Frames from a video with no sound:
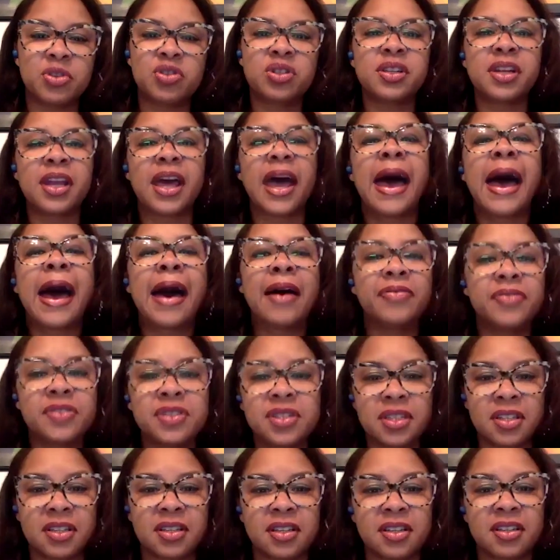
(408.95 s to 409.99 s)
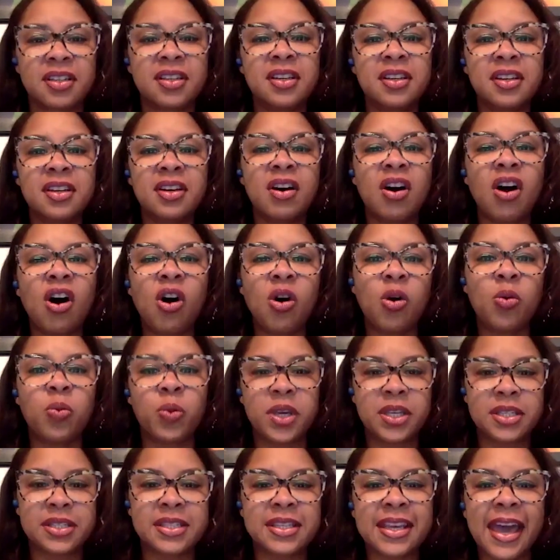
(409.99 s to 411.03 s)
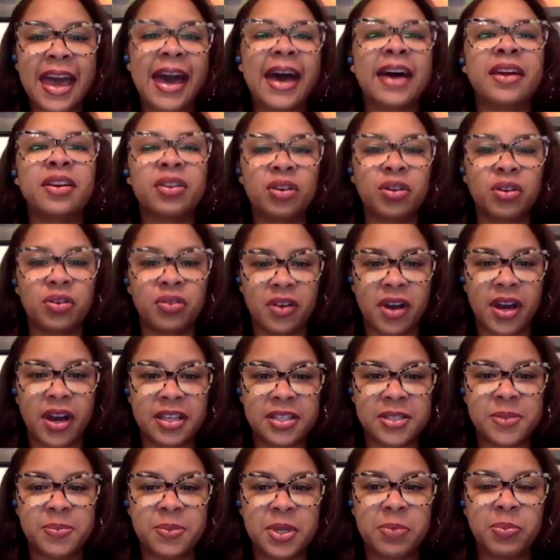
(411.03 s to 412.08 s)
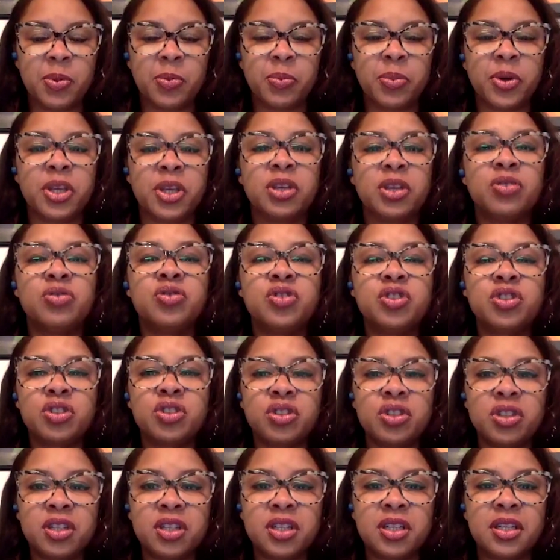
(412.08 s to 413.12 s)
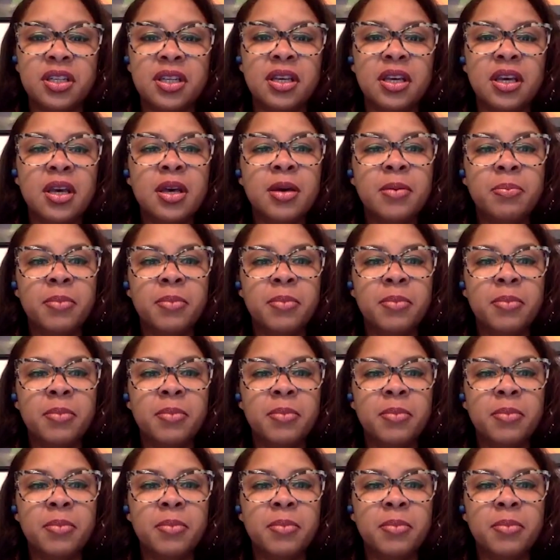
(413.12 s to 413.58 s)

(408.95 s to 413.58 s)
You shouldn't have to always categorize people, but you should